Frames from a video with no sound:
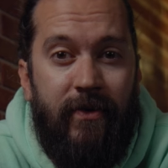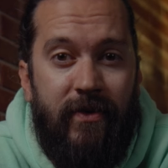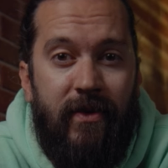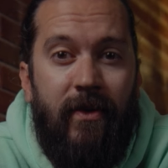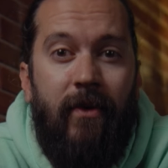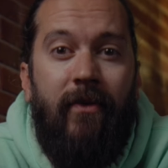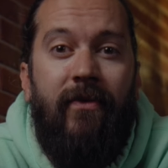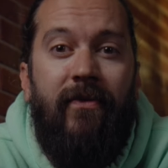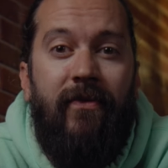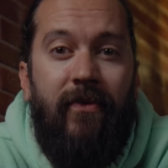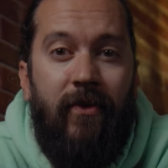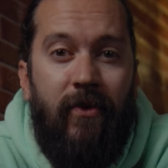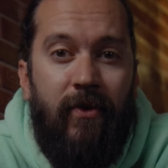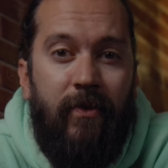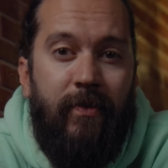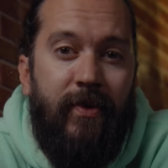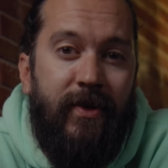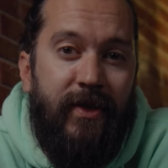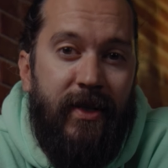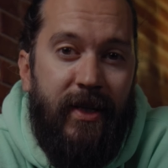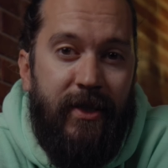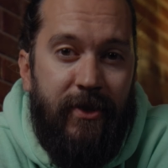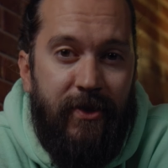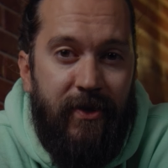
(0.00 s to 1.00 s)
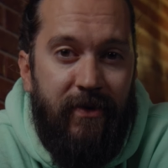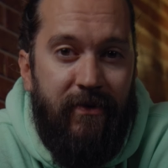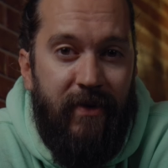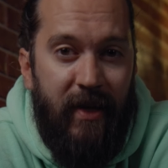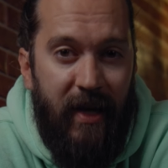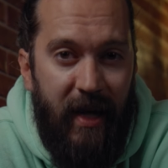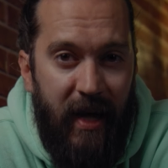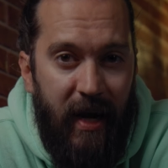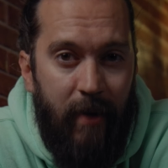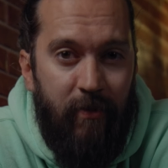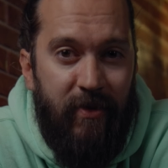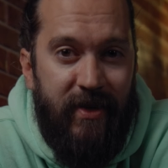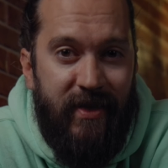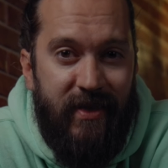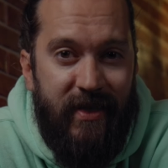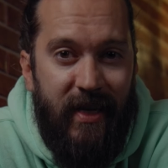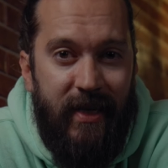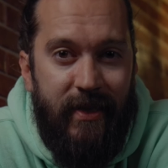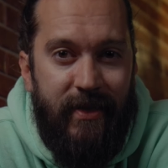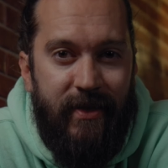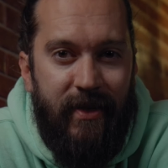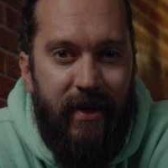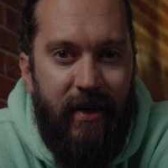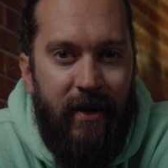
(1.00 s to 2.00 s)
use the full potential of the camera's
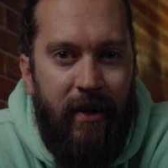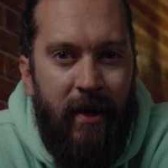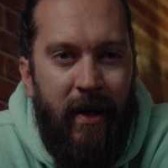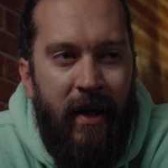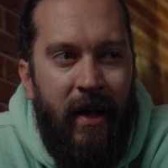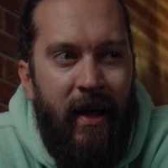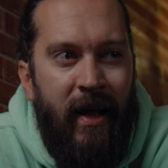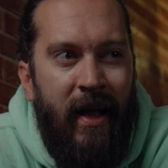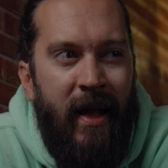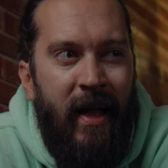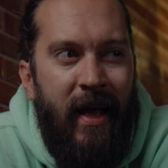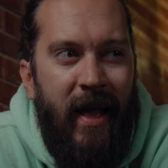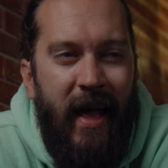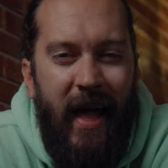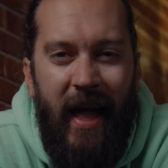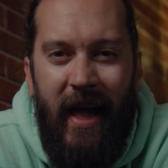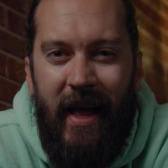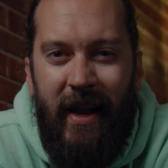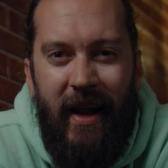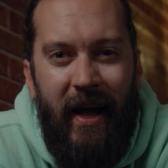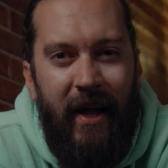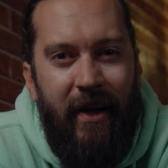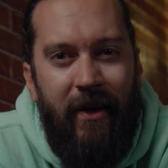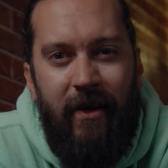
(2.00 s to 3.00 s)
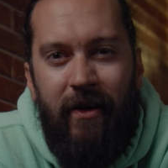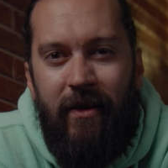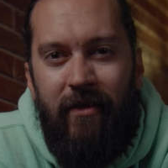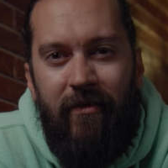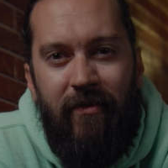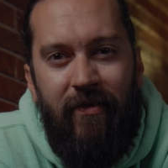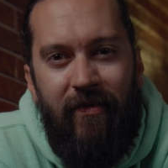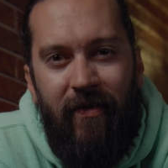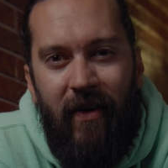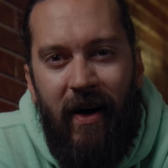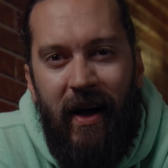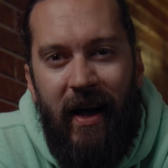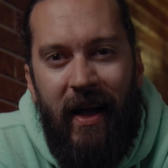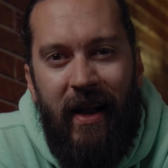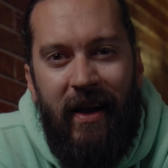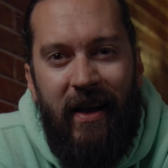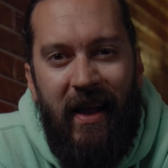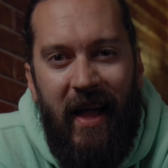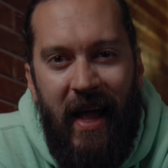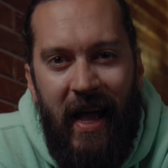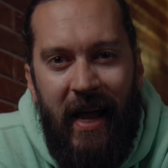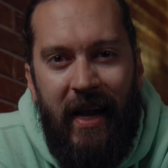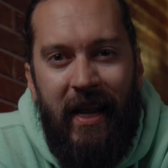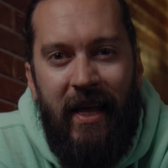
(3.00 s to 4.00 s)
sensor, and I couldn't
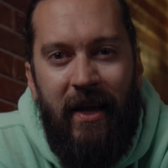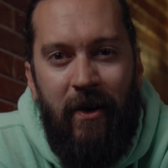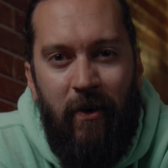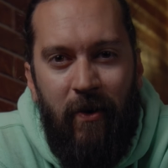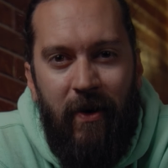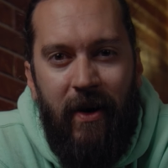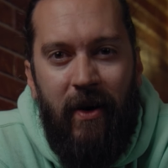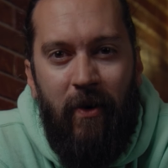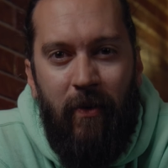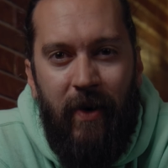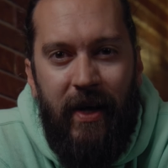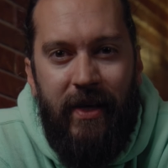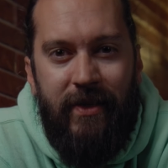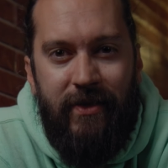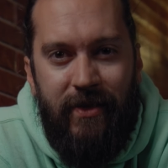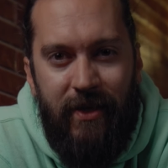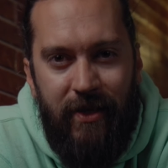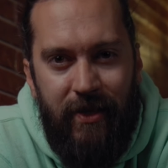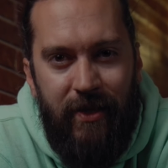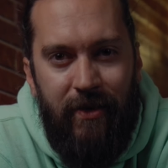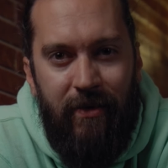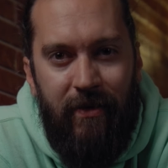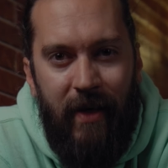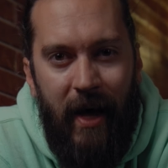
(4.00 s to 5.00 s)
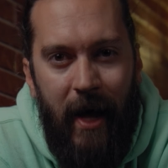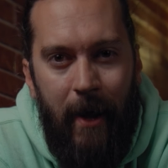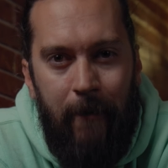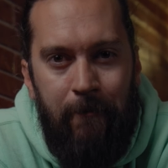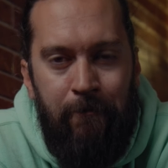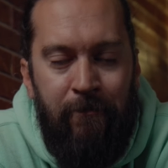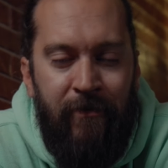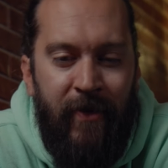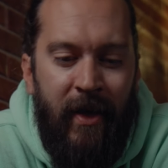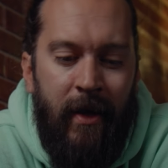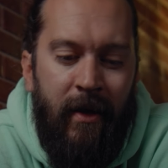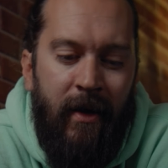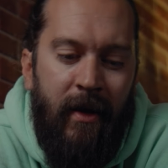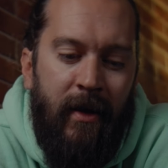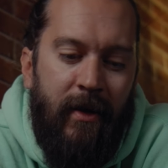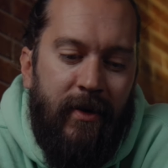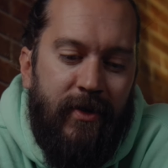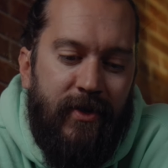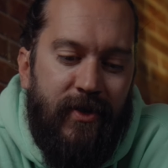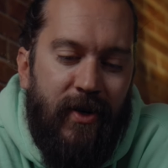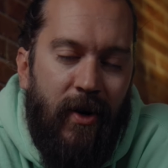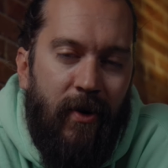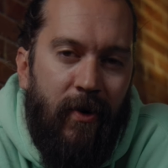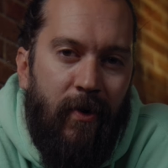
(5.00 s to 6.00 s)
find any quick ways to do that.
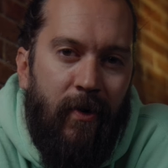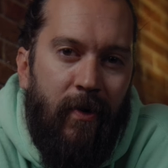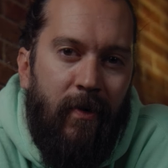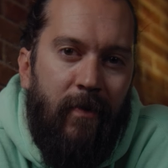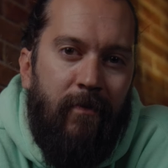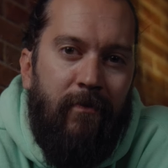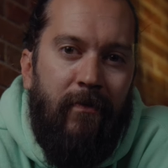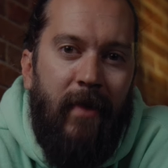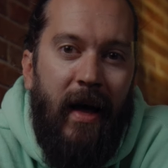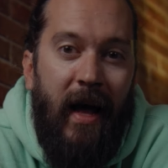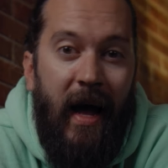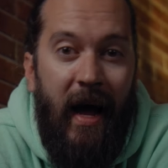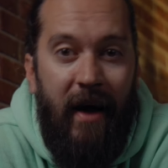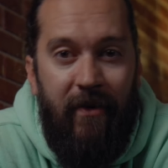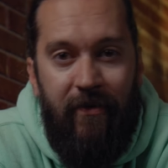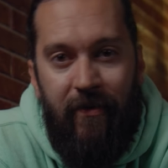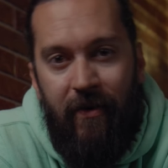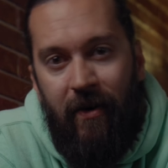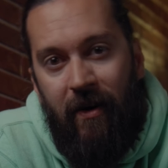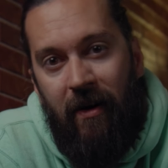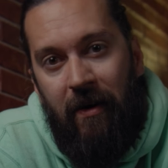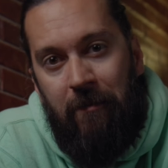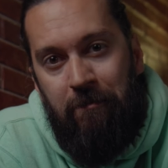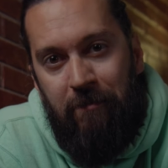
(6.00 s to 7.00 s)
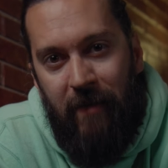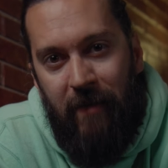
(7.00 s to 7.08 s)
So after